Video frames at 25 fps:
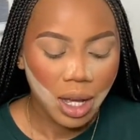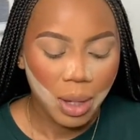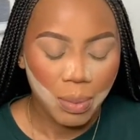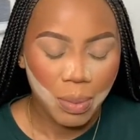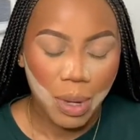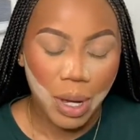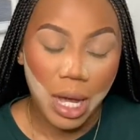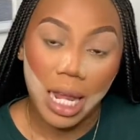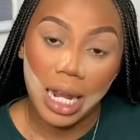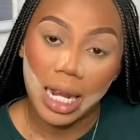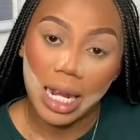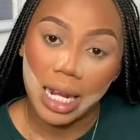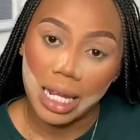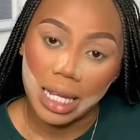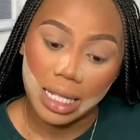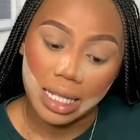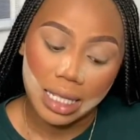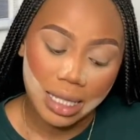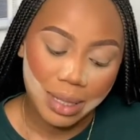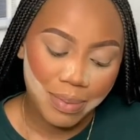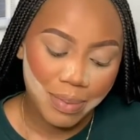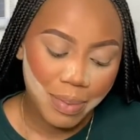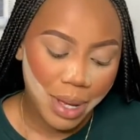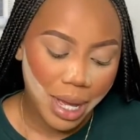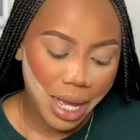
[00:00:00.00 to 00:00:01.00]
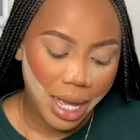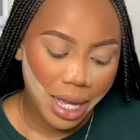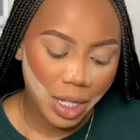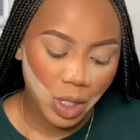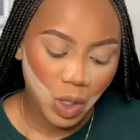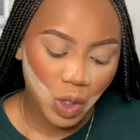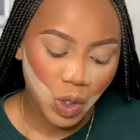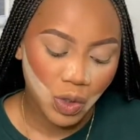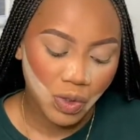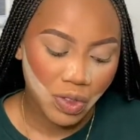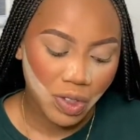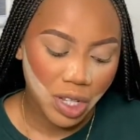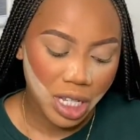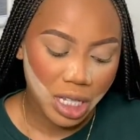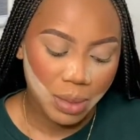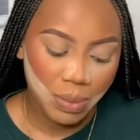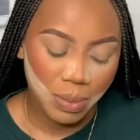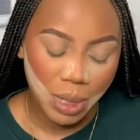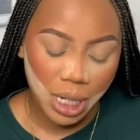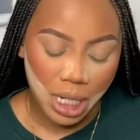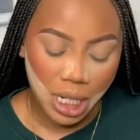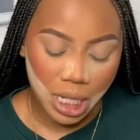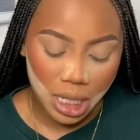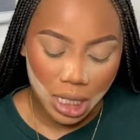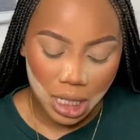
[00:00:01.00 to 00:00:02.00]
palette by Juvia's
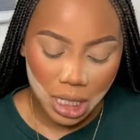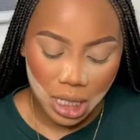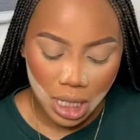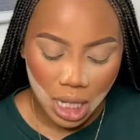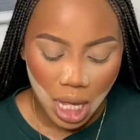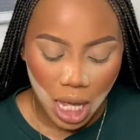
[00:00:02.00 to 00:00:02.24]
Place,